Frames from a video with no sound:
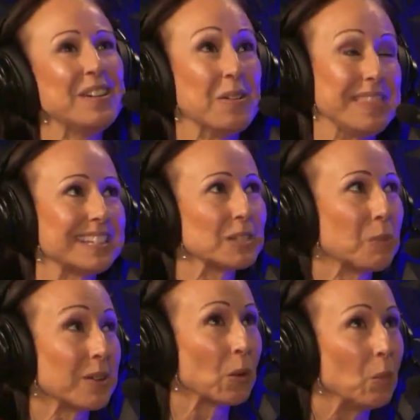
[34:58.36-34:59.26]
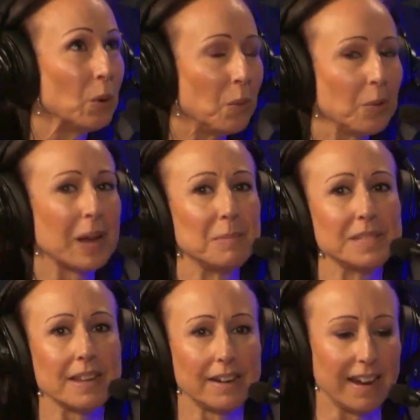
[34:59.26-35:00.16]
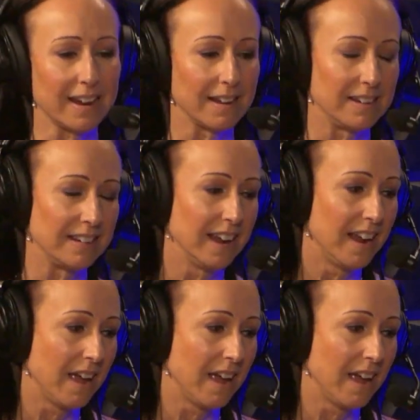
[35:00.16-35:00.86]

And I know, and this is where the woo-woo comes in. And